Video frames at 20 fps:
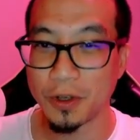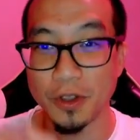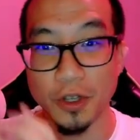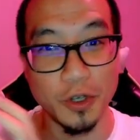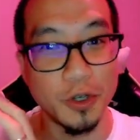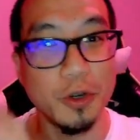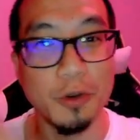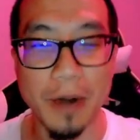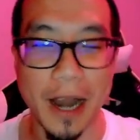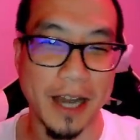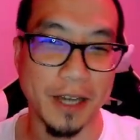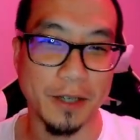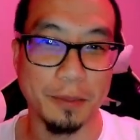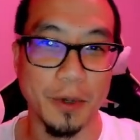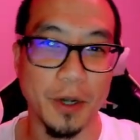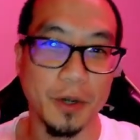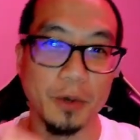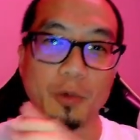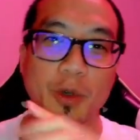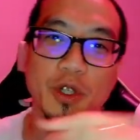The new ranked
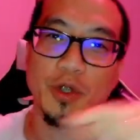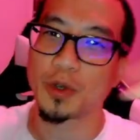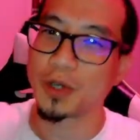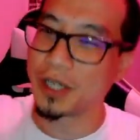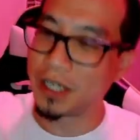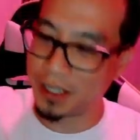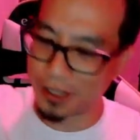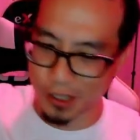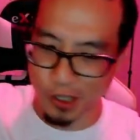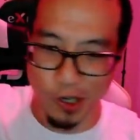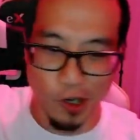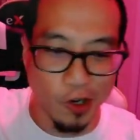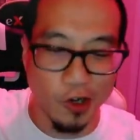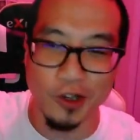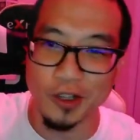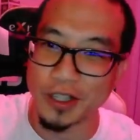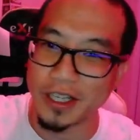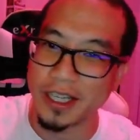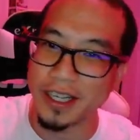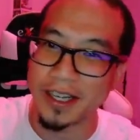mode, which is
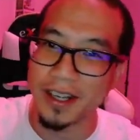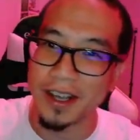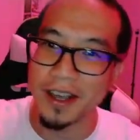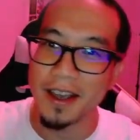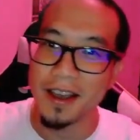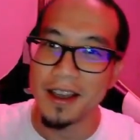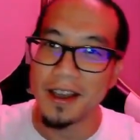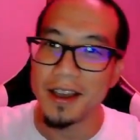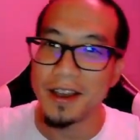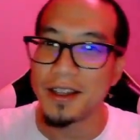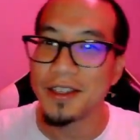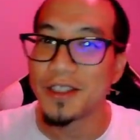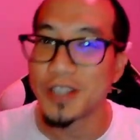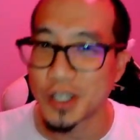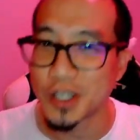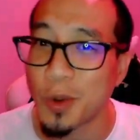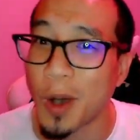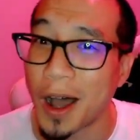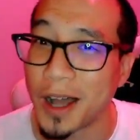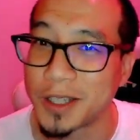currently the
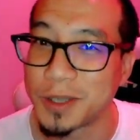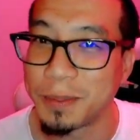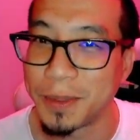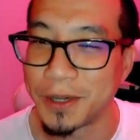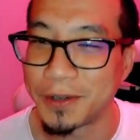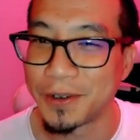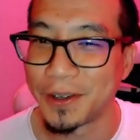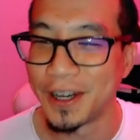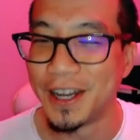squads mode.